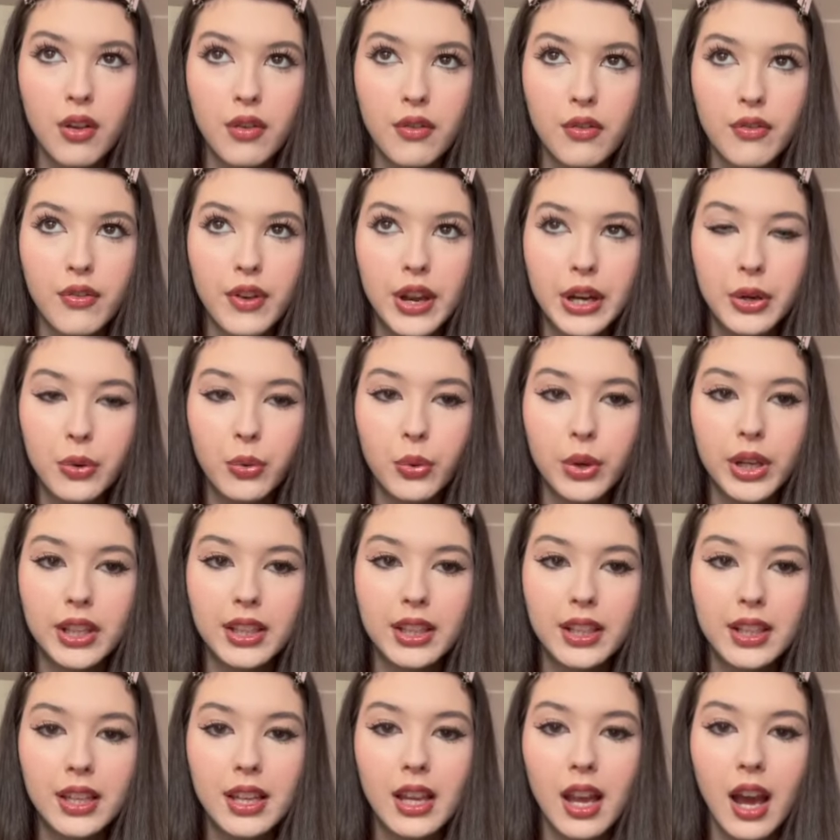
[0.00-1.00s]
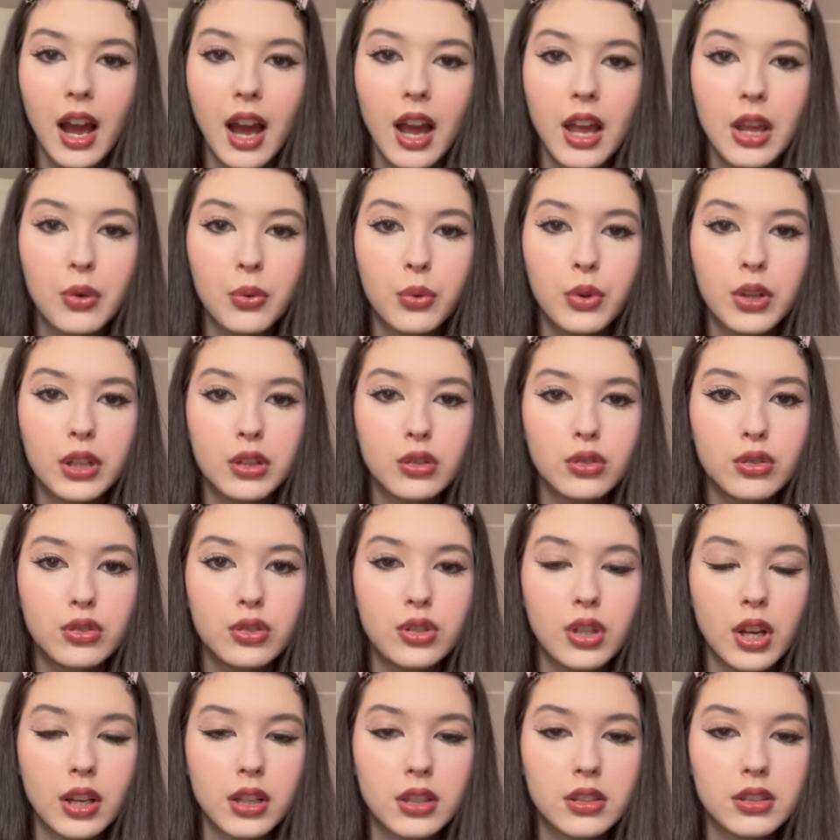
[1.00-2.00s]
very windy, I will
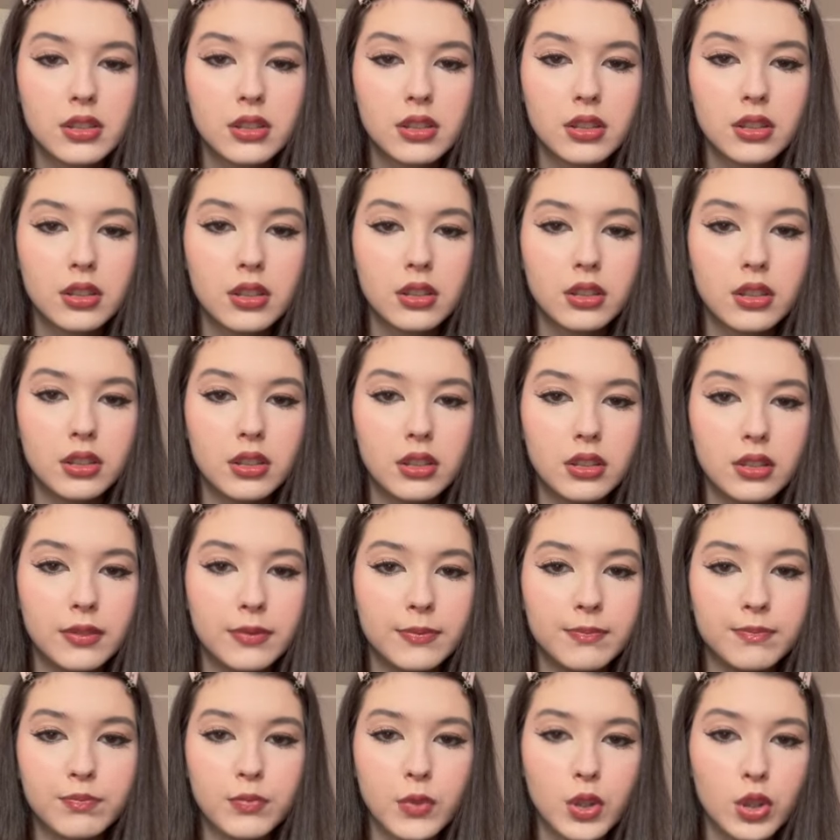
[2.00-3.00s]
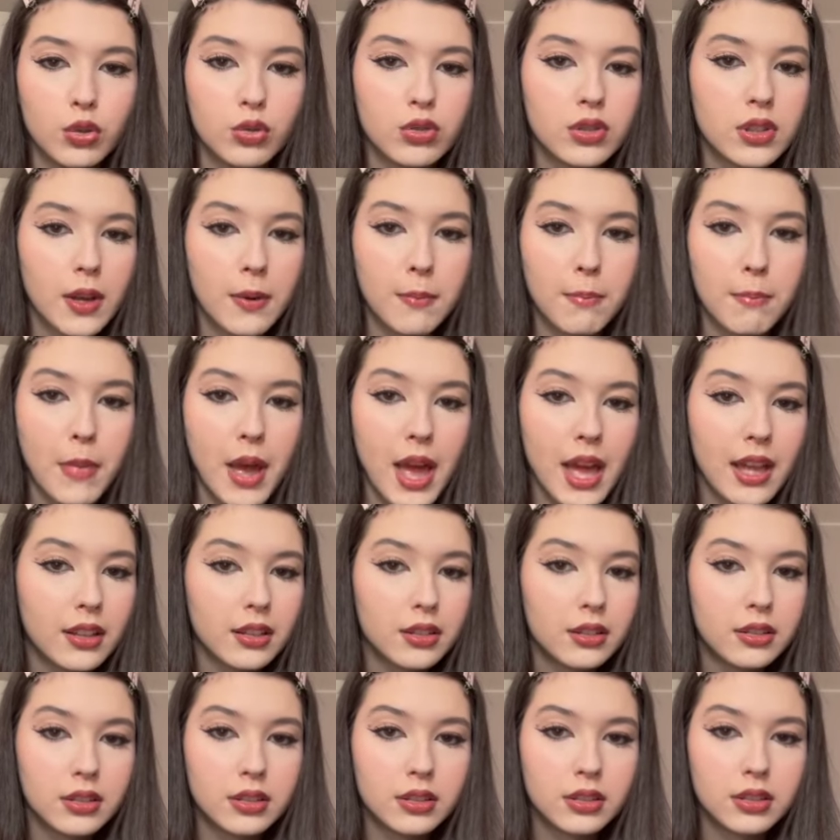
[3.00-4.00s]
just use a matte
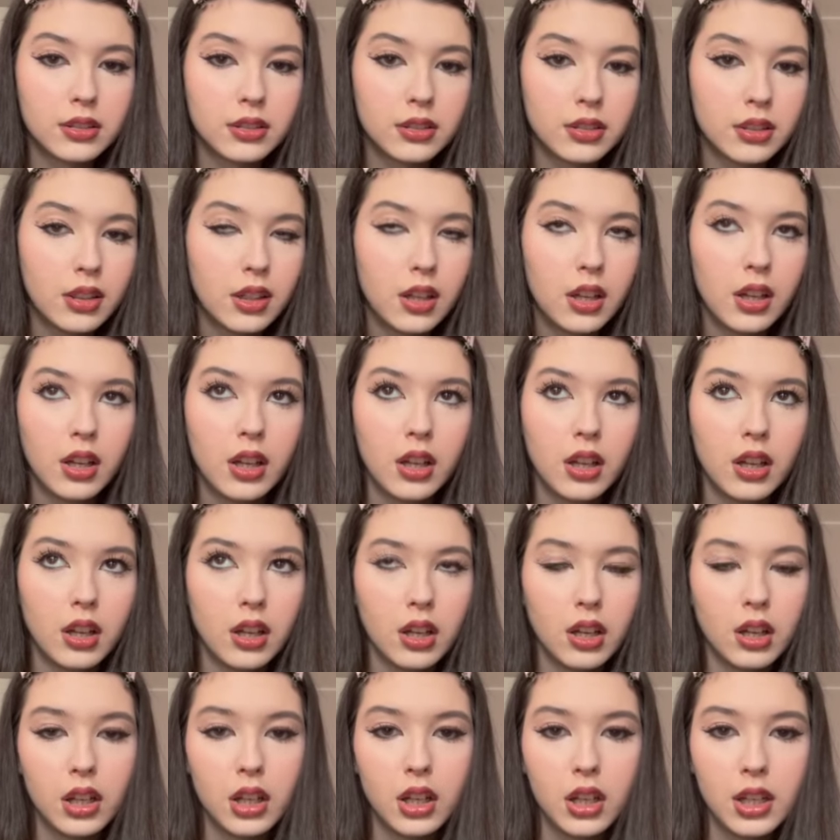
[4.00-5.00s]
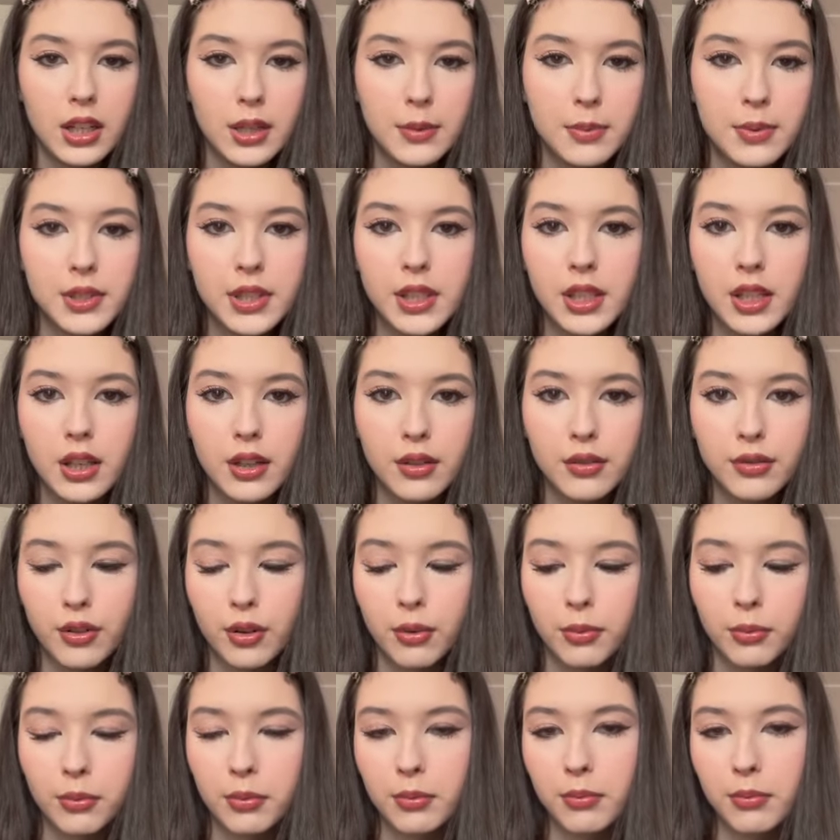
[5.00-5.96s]
lipstick from